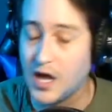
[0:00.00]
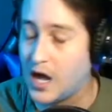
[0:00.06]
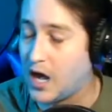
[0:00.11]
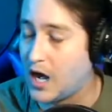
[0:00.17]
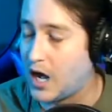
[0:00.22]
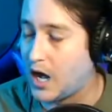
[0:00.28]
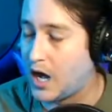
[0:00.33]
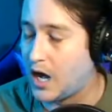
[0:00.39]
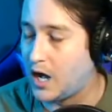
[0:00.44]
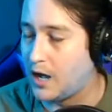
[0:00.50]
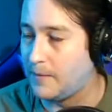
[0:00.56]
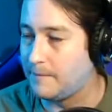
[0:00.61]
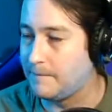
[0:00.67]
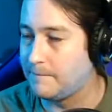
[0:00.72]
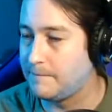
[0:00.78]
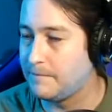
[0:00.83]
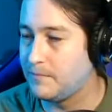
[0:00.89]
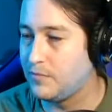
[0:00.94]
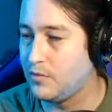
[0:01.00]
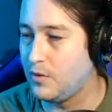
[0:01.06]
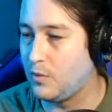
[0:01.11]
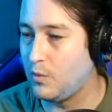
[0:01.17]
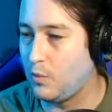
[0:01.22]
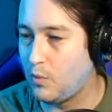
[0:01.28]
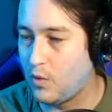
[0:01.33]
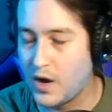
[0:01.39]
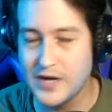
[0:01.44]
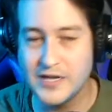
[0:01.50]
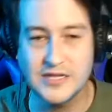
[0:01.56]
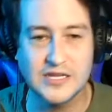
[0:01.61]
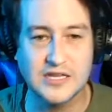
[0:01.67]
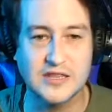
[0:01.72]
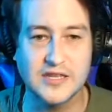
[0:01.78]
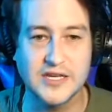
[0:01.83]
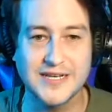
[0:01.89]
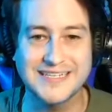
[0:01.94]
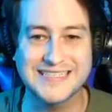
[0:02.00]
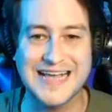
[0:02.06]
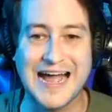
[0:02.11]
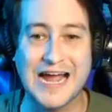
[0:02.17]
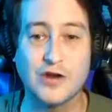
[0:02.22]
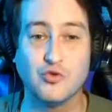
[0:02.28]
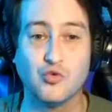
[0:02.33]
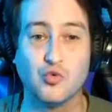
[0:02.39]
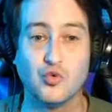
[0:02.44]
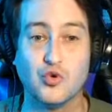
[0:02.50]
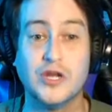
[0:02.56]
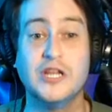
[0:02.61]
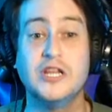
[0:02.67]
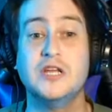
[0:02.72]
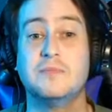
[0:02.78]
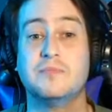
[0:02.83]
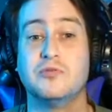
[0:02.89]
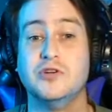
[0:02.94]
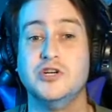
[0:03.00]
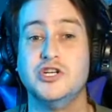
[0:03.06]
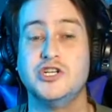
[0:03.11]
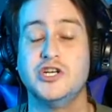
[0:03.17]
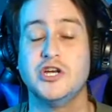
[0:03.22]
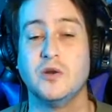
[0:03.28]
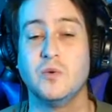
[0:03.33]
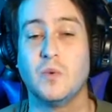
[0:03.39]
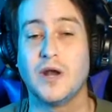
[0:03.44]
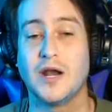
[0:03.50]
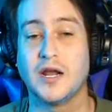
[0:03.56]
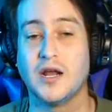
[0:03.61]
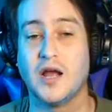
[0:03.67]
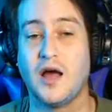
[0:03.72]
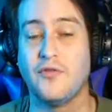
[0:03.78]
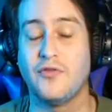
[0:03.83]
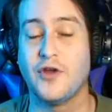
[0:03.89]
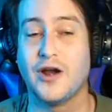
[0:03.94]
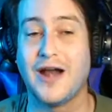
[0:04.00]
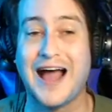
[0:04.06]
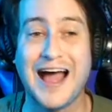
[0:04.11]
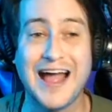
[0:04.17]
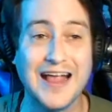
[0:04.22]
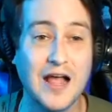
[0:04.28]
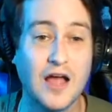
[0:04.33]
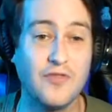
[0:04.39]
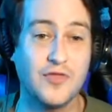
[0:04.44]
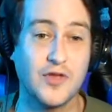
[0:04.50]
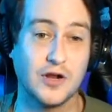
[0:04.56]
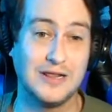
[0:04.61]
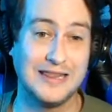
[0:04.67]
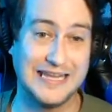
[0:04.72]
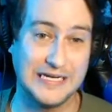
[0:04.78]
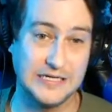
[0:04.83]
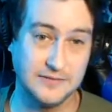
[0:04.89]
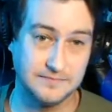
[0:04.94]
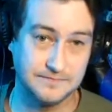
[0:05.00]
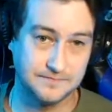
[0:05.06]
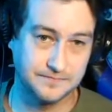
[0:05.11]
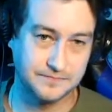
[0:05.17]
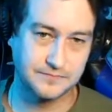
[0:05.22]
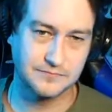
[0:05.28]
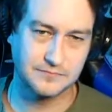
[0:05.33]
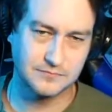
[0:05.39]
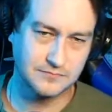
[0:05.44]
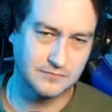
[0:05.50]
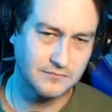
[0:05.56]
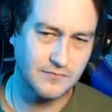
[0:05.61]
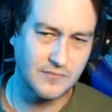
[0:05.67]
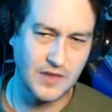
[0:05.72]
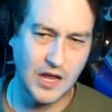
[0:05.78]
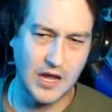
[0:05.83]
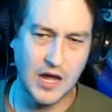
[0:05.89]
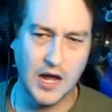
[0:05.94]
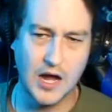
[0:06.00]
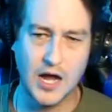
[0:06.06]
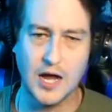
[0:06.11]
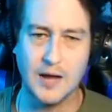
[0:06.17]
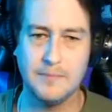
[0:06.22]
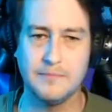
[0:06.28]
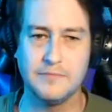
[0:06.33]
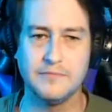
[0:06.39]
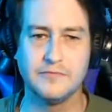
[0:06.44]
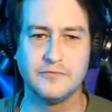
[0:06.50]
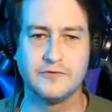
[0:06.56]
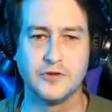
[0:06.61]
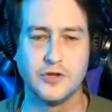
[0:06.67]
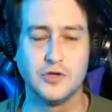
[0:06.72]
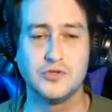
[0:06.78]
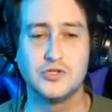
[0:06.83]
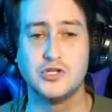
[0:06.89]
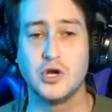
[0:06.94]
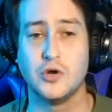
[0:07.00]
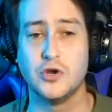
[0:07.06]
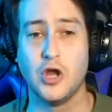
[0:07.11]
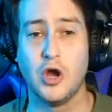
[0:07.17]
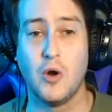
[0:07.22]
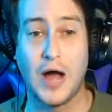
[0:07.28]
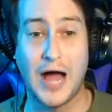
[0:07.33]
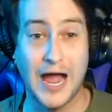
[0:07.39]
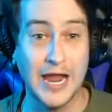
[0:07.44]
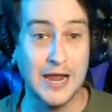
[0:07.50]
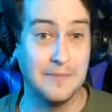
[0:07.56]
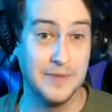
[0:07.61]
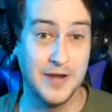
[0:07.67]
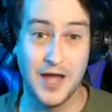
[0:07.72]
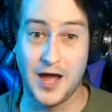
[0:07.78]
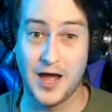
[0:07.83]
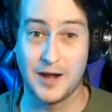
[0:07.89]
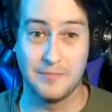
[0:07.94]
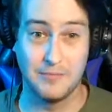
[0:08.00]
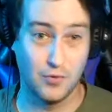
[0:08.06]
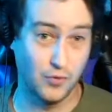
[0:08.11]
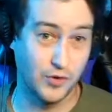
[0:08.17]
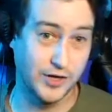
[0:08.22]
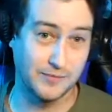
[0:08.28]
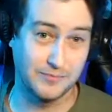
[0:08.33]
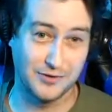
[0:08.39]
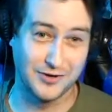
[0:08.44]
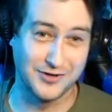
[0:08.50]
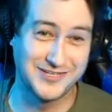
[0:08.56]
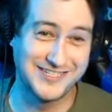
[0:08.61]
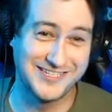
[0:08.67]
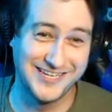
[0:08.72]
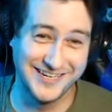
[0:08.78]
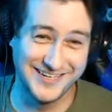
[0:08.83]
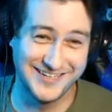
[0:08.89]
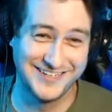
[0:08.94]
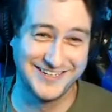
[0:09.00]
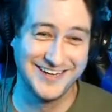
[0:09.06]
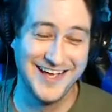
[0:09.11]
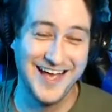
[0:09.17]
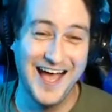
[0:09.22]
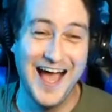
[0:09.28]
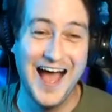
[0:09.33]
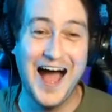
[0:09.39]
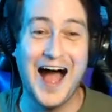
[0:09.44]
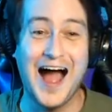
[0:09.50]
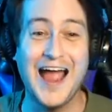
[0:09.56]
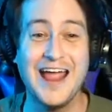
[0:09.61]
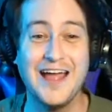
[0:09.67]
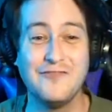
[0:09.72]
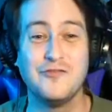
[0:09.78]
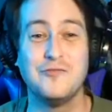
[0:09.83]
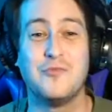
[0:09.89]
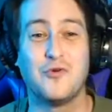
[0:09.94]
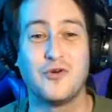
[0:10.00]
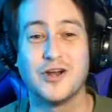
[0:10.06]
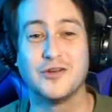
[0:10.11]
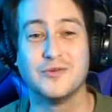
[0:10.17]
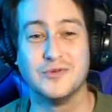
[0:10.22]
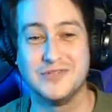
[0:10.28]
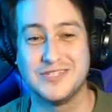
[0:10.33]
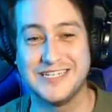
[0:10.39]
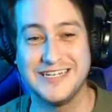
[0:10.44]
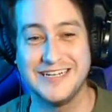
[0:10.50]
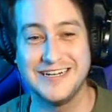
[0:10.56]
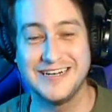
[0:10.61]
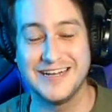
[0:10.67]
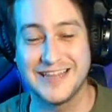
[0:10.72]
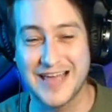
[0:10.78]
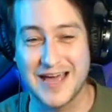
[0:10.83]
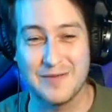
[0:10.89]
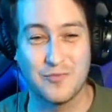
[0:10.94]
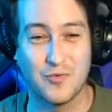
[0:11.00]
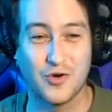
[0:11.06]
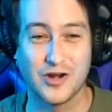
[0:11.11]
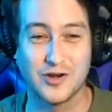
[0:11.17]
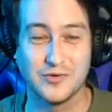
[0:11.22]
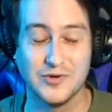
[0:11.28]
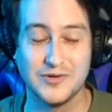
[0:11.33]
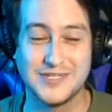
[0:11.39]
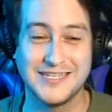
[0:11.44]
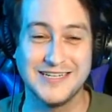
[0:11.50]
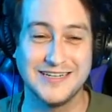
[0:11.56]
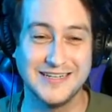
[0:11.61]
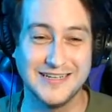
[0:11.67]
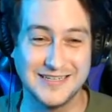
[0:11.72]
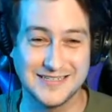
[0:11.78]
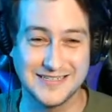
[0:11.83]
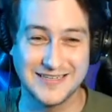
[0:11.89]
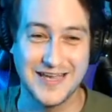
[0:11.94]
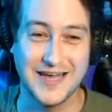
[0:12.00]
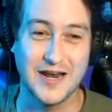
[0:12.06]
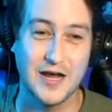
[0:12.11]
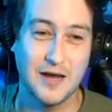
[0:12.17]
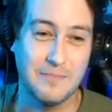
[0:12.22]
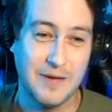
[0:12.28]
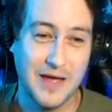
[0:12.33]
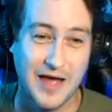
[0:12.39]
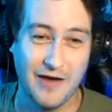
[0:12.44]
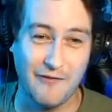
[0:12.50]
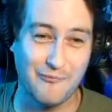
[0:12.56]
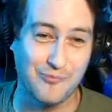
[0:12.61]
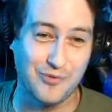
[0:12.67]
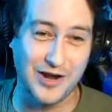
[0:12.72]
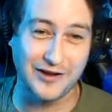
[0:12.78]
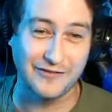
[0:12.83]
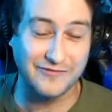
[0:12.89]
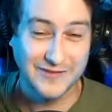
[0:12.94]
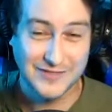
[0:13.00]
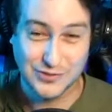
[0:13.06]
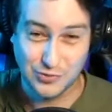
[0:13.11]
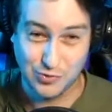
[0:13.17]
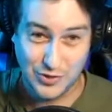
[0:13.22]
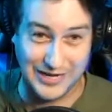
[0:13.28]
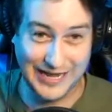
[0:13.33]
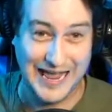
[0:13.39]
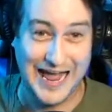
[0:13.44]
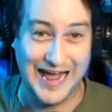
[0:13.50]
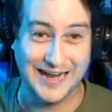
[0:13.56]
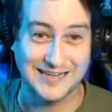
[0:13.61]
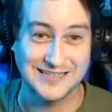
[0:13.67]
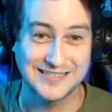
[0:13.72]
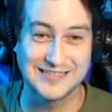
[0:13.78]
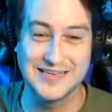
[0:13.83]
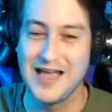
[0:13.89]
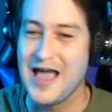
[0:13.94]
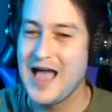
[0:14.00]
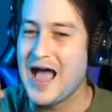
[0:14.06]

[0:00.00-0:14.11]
One of the things I really appreciated when I got there late. For those who don't know, I am not a morning person. I have a morning routine, and that morning routine is get up, have breakfast, relax.